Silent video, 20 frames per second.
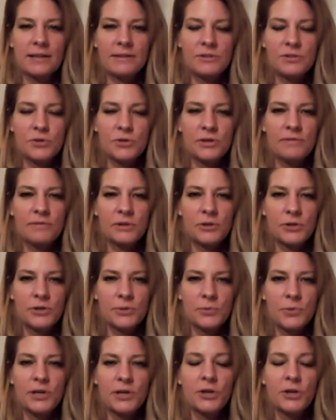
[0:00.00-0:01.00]
sort of
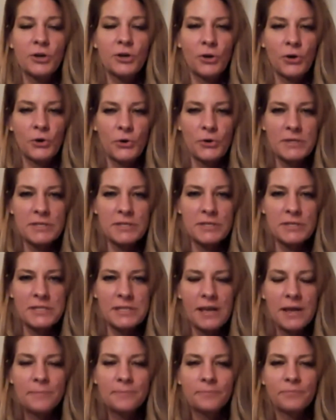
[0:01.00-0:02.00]
one of your goals
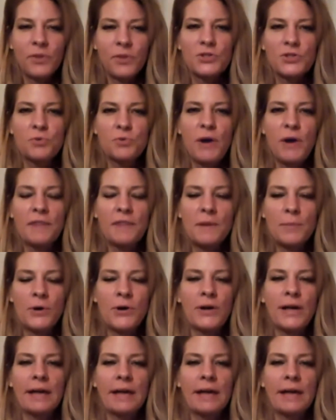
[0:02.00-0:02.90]
to write the book.